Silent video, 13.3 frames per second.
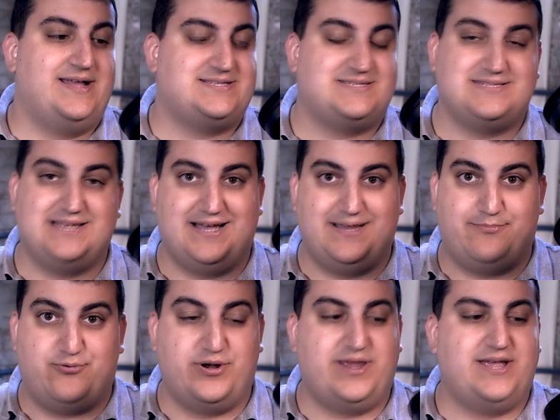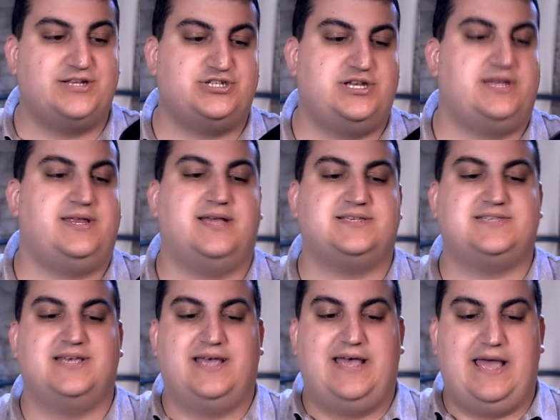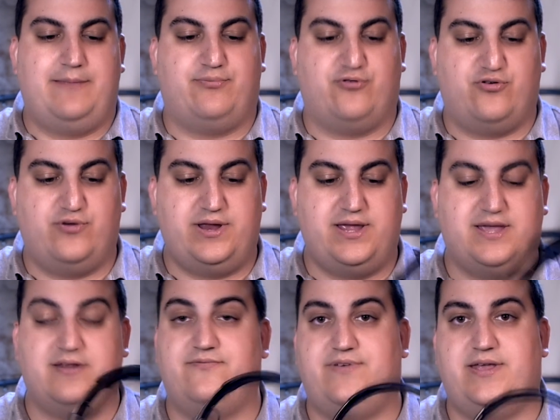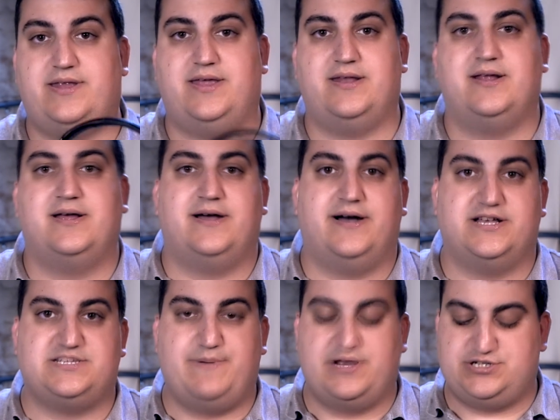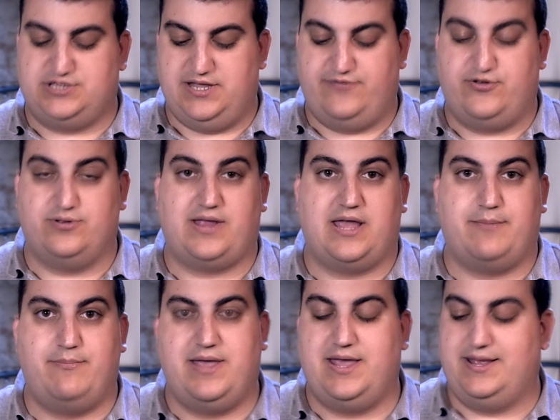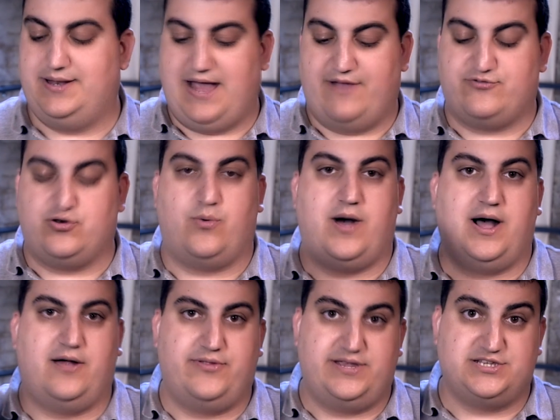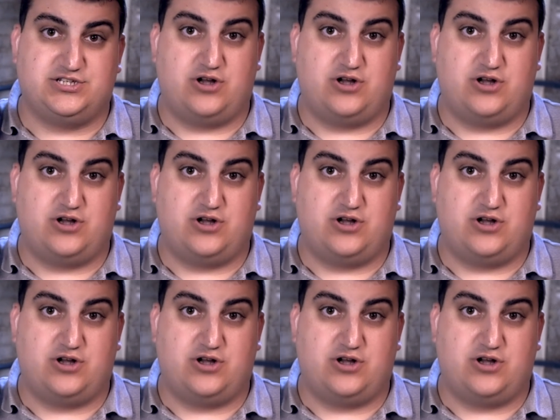It's pretty ingenious and pretty convenient, especially if you're like me and after a while these